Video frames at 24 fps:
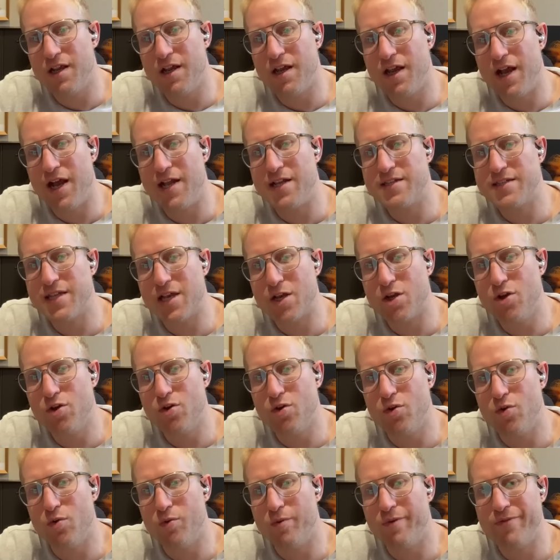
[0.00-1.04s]
and it's like,
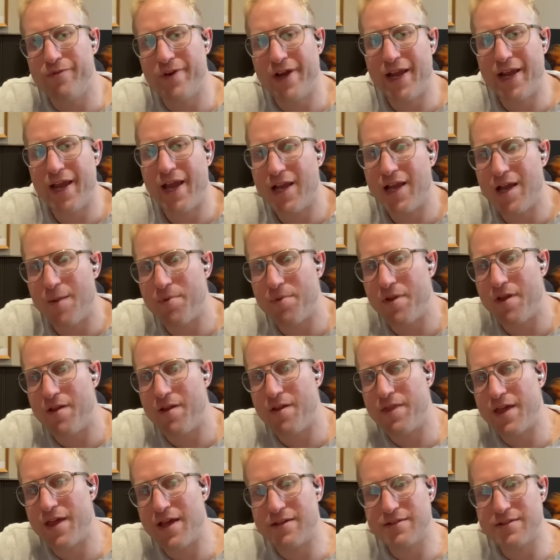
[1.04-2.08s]
cool, if I get a couple
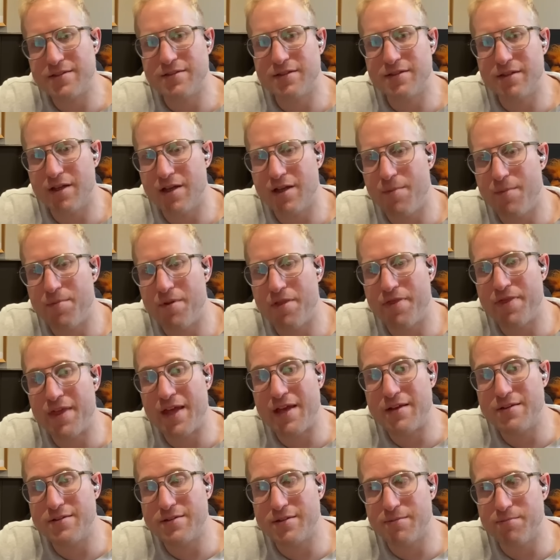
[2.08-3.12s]
of
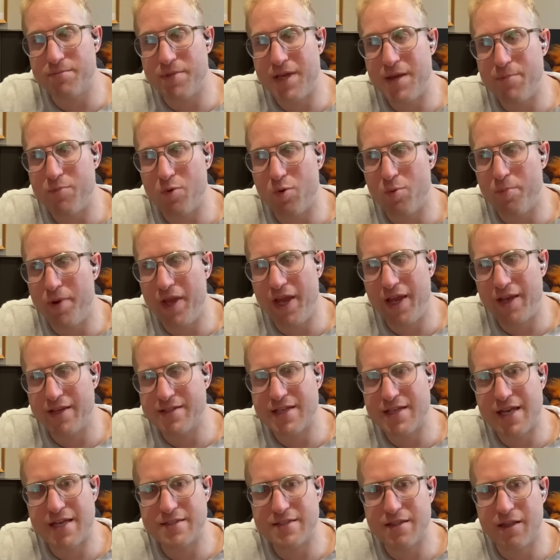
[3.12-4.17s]
thousand people paying a
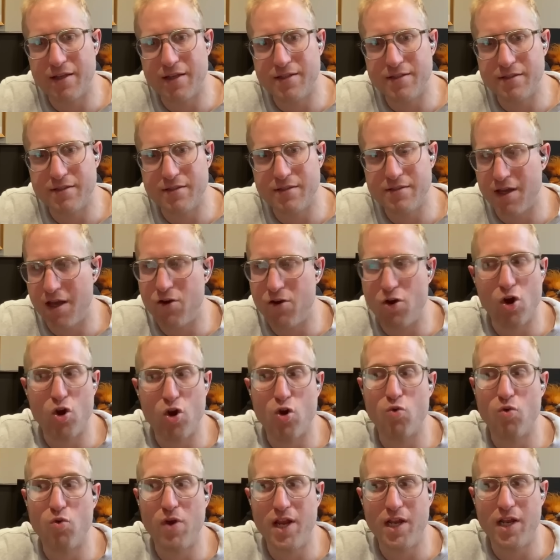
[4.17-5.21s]
SaaS license, I've got a
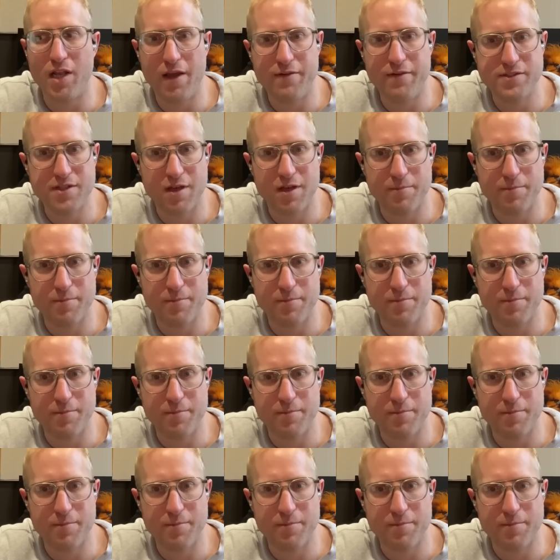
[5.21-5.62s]
great lifestyle